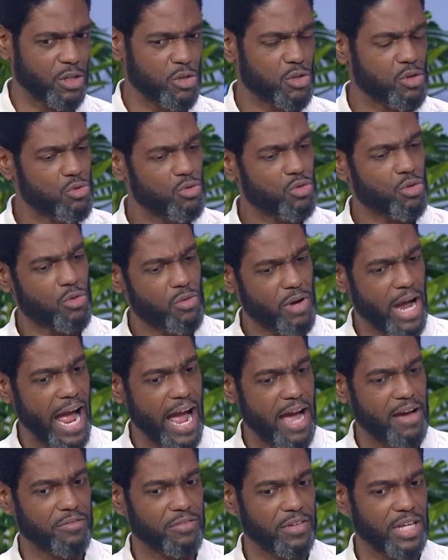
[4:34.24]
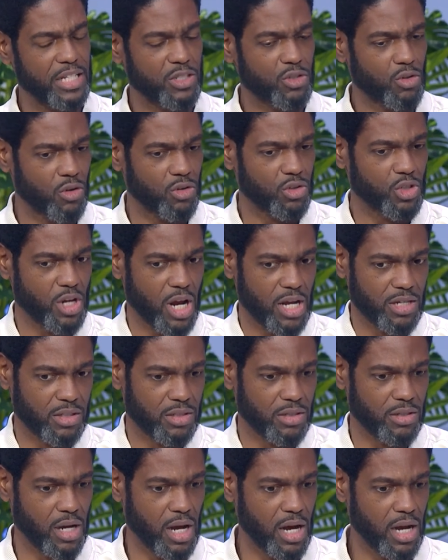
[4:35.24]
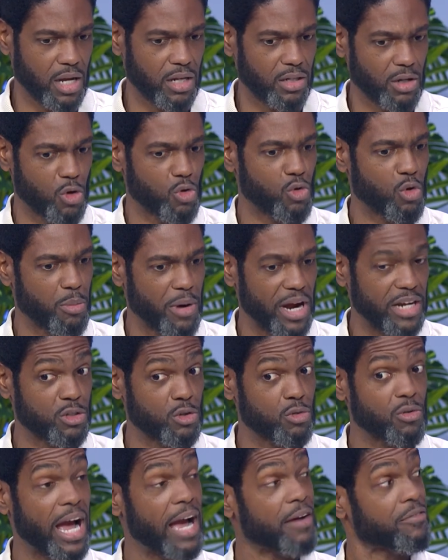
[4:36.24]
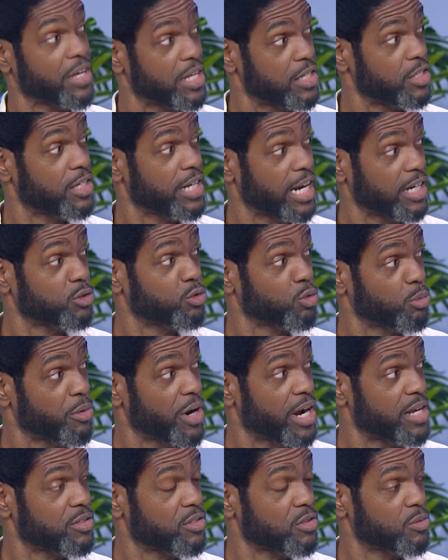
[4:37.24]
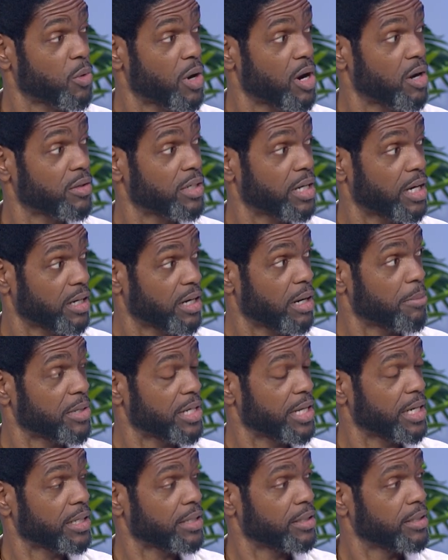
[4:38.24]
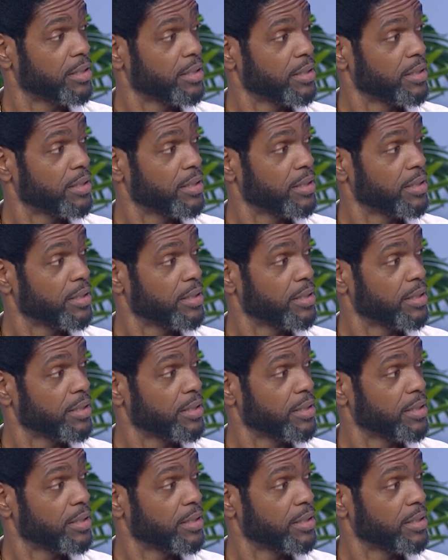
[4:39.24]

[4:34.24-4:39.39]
you do have, it's not just local brand, you have international brands as well that are coming in.